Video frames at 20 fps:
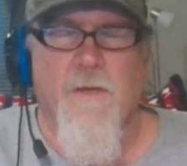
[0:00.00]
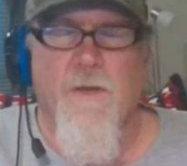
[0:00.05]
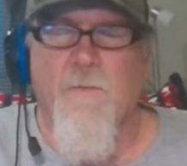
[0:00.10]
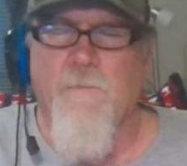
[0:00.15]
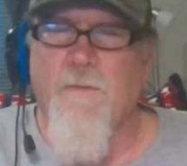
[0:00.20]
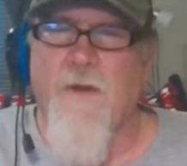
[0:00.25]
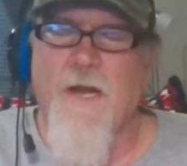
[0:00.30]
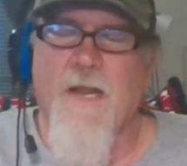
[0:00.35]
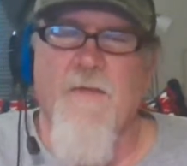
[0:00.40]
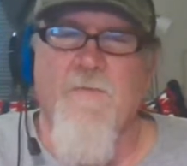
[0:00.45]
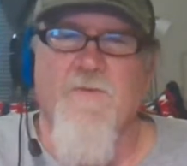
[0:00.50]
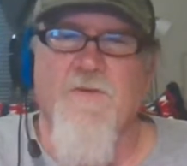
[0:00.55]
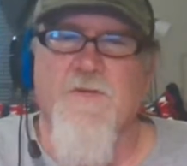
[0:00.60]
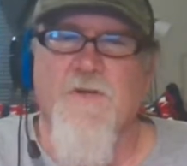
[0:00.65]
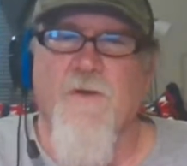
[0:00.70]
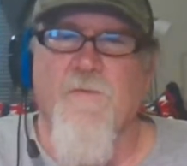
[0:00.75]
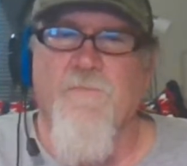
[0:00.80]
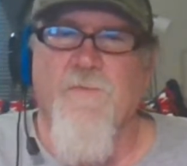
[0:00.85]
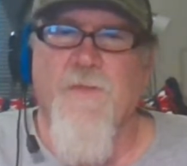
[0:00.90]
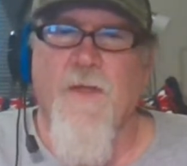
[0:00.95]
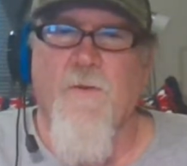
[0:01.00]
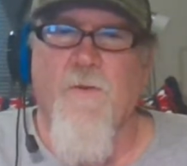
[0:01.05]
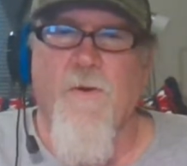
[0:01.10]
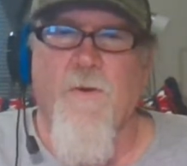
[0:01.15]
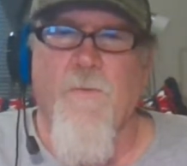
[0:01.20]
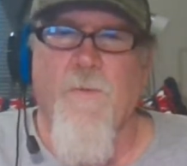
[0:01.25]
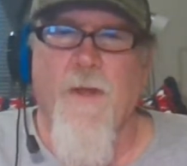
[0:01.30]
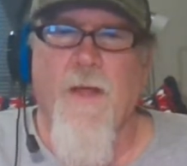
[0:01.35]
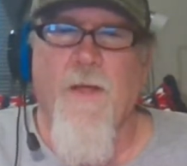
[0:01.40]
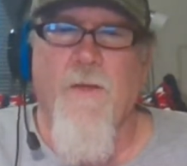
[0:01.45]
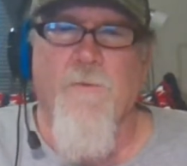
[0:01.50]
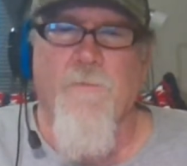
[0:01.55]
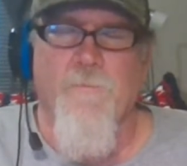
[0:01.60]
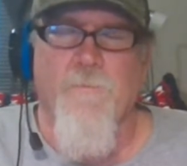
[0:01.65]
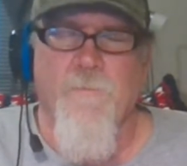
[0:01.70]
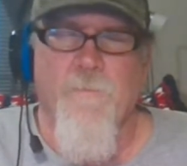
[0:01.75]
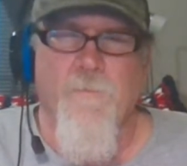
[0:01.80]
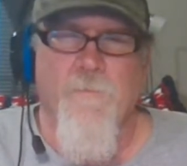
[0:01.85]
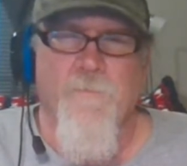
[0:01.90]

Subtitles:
I'm not even sure if they were around,